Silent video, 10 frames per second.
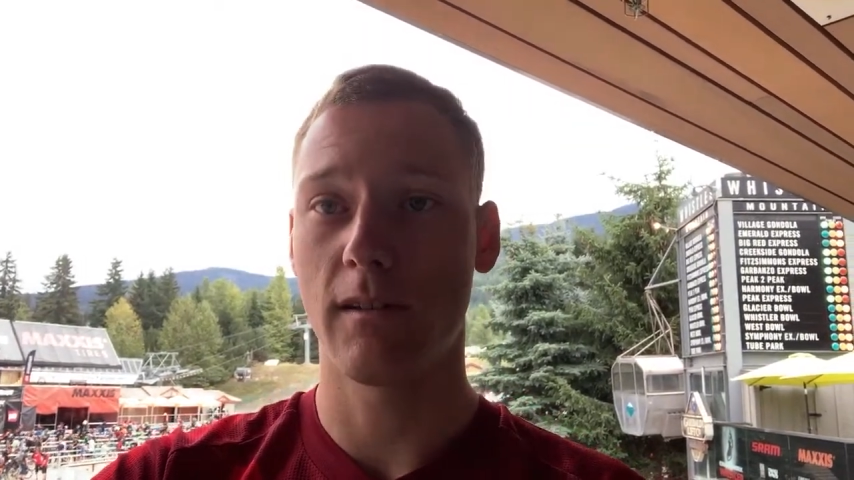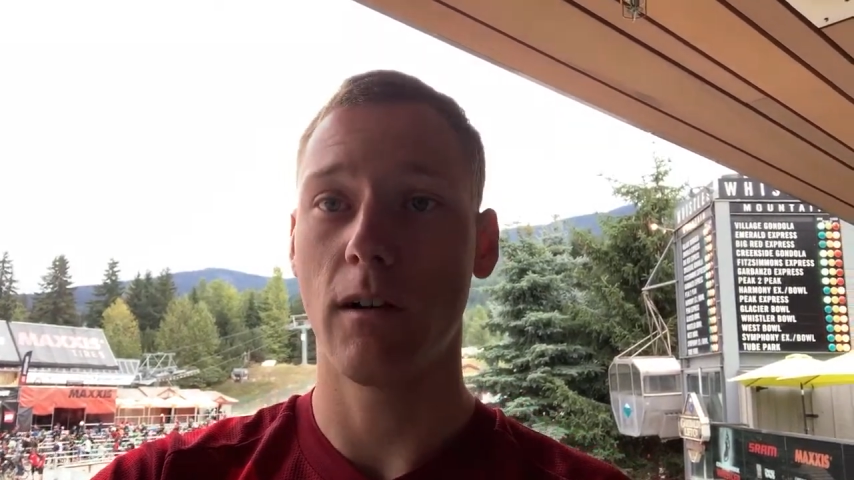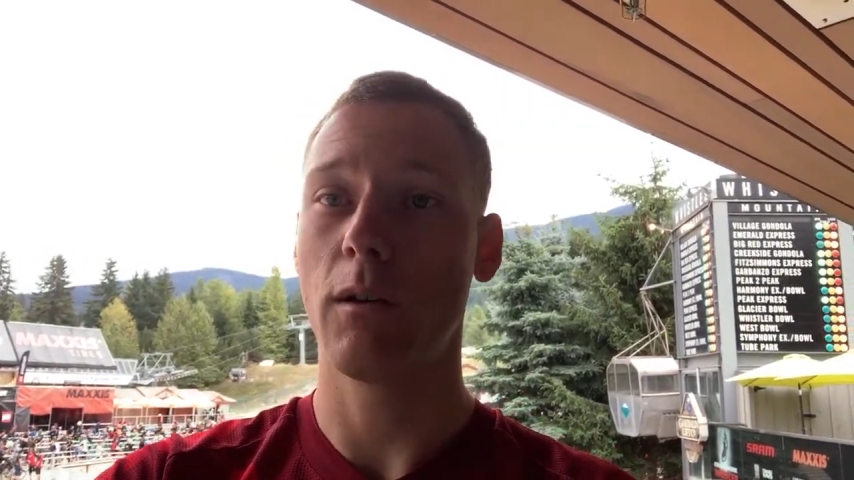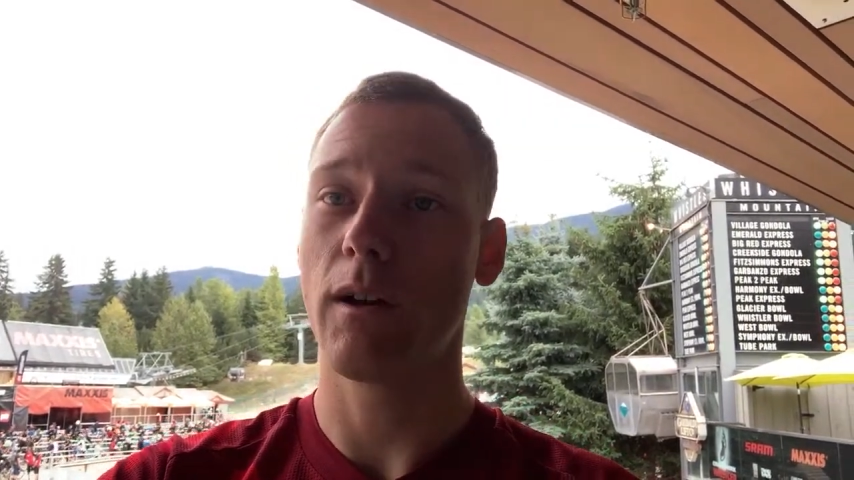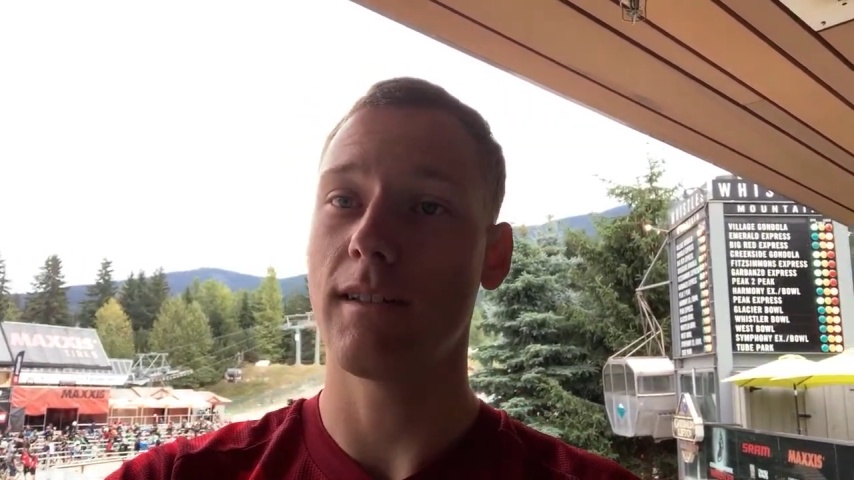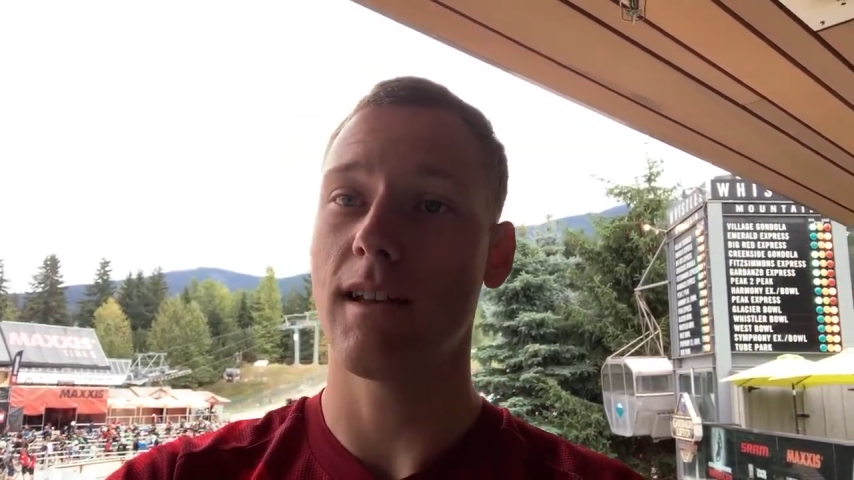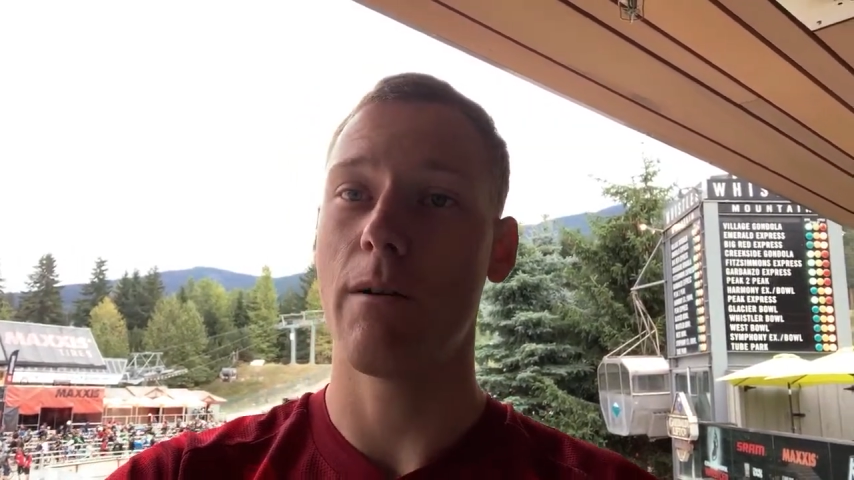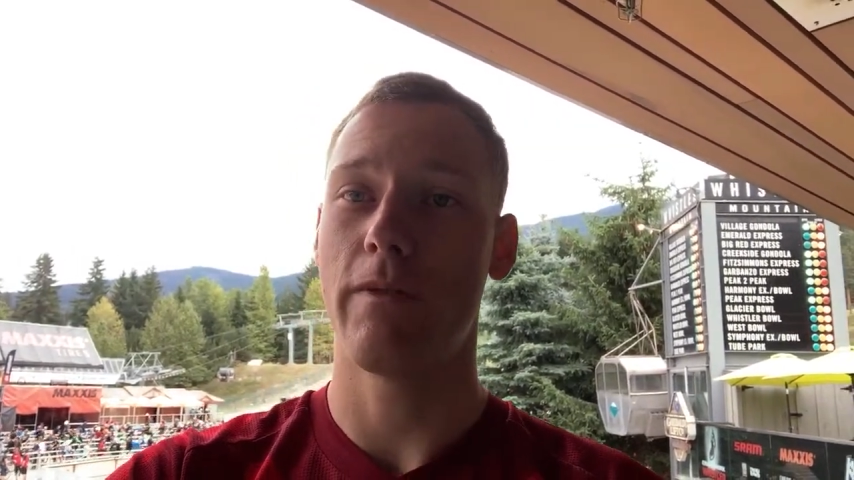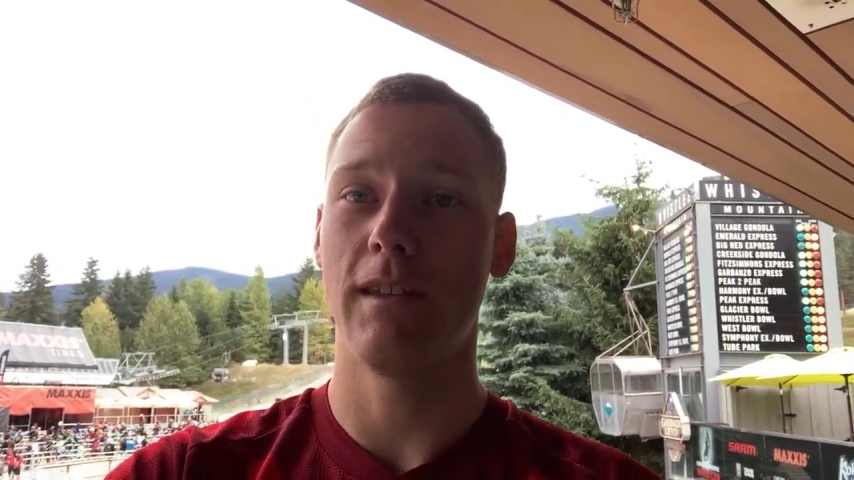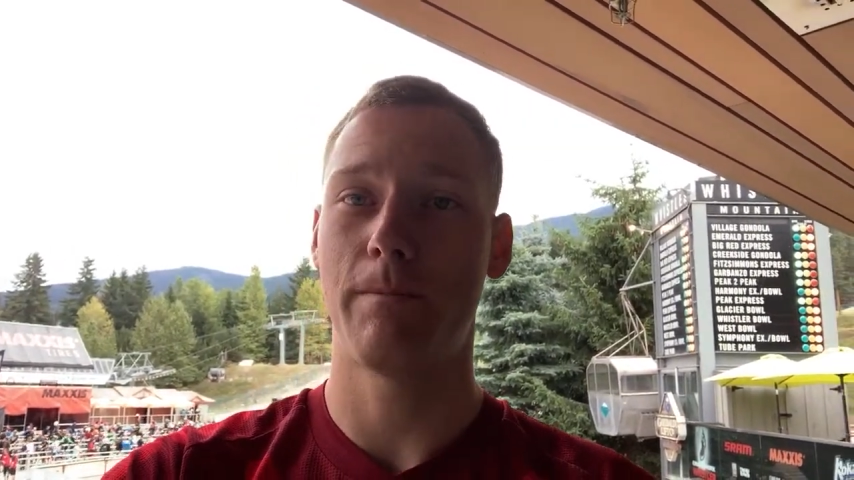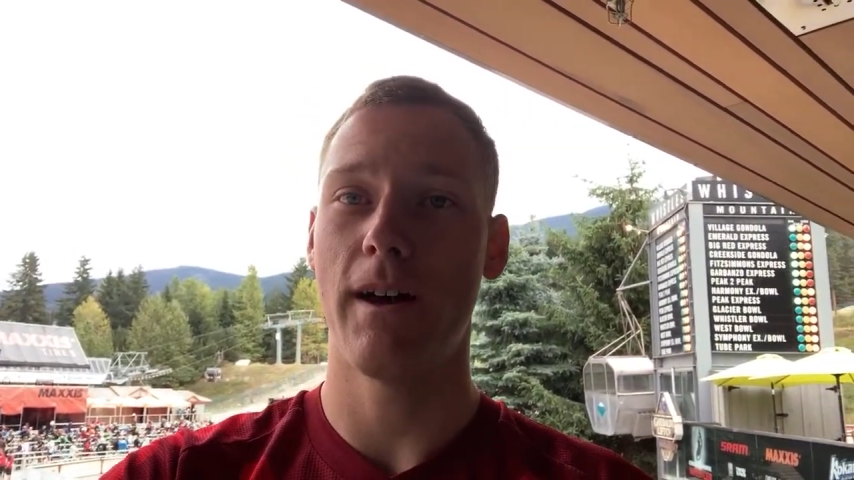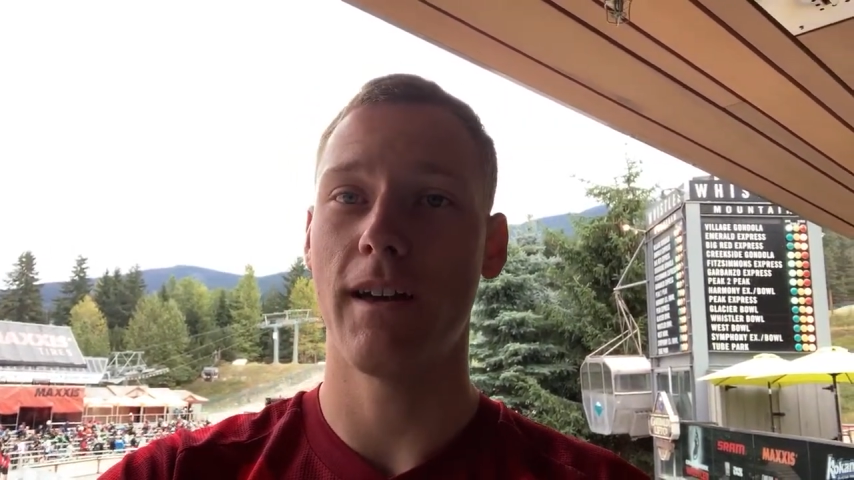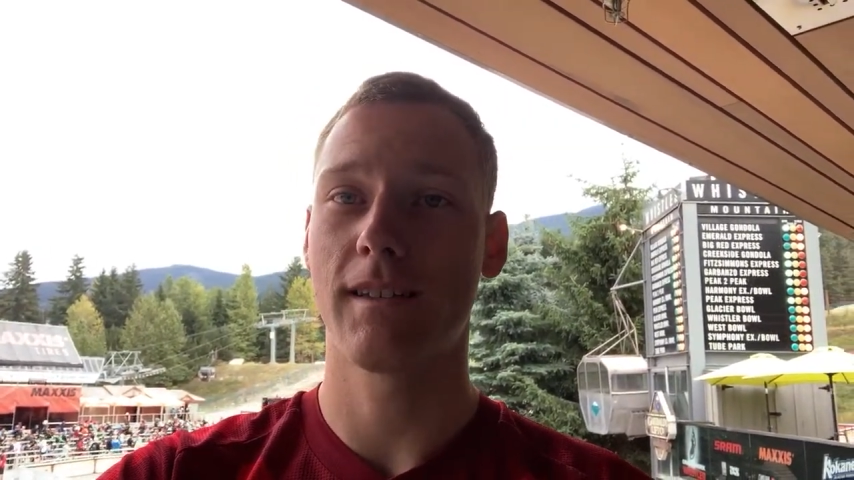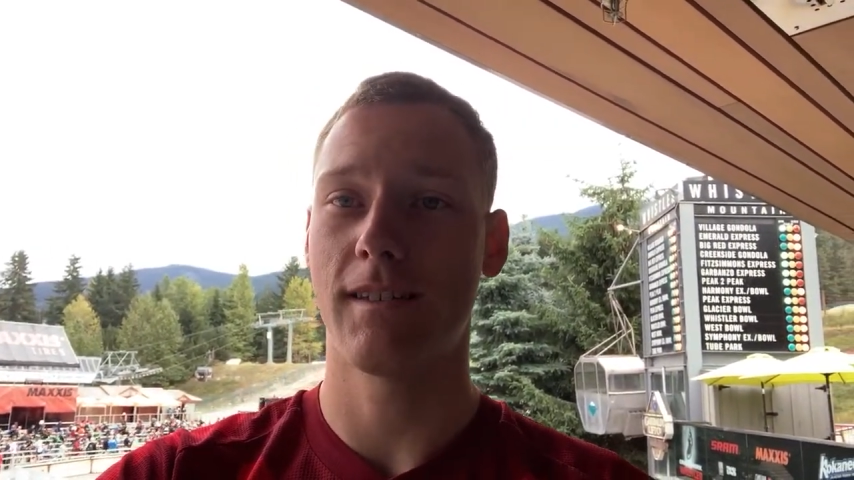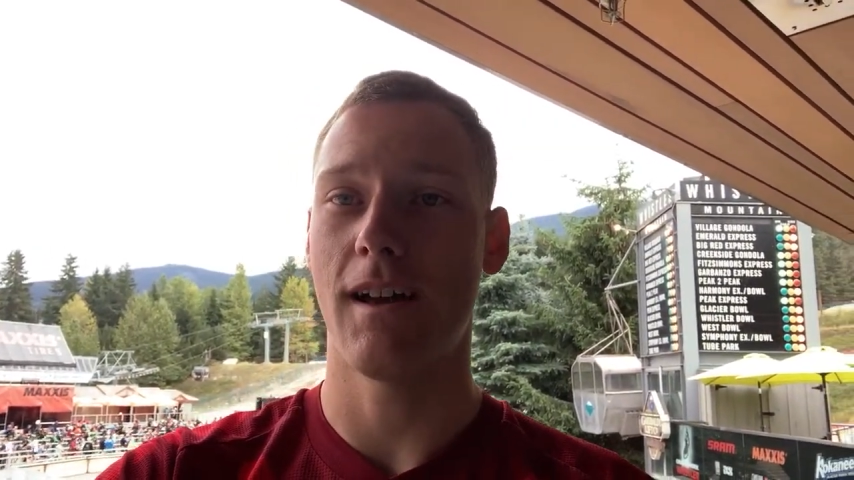stoke you guys out with these bikes.